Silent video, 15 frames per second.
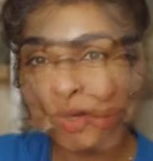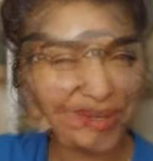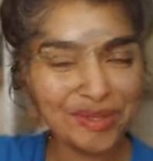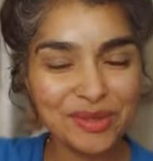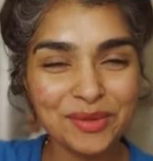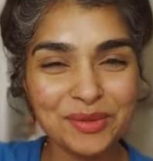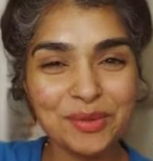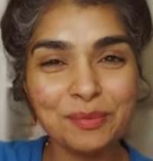one
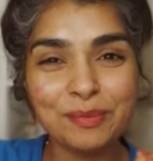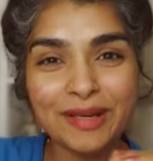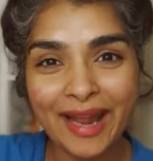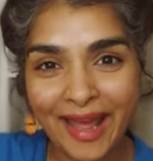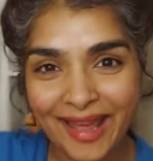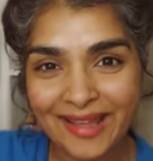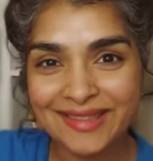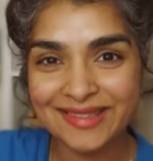or two
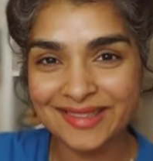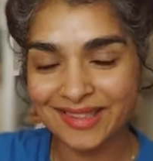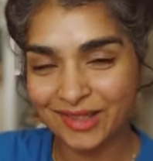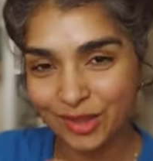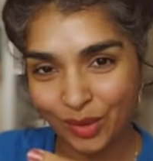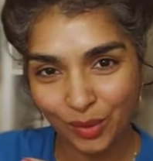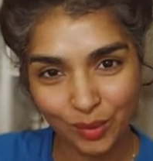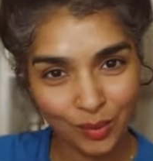brands
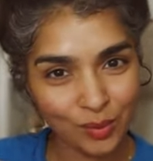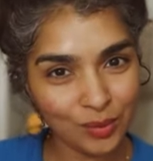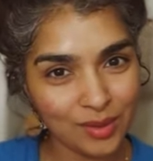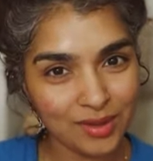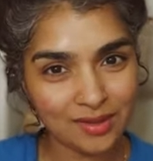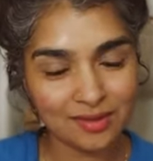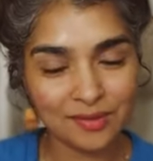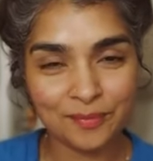in your
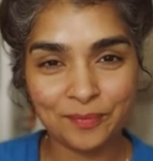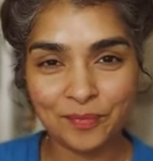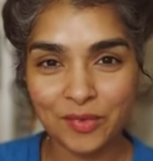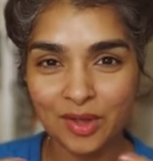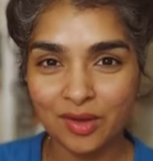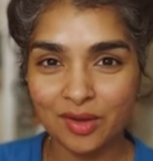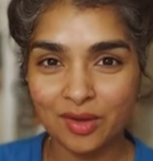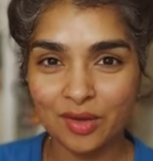whole
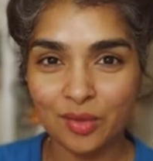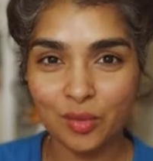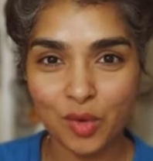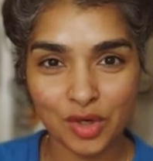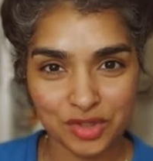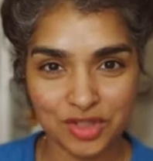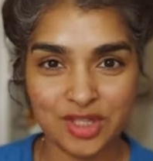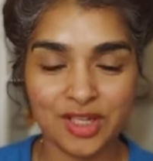
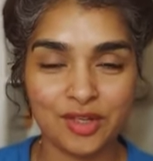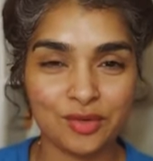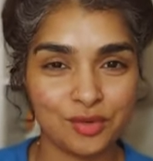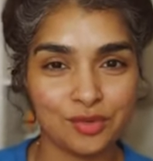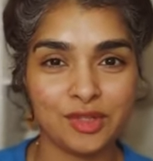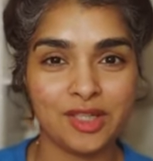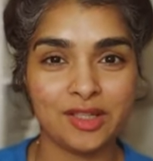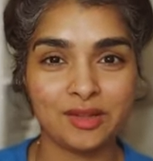wash day
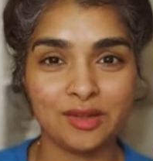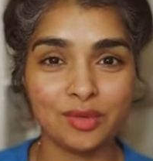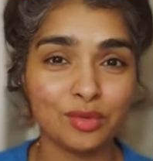routine.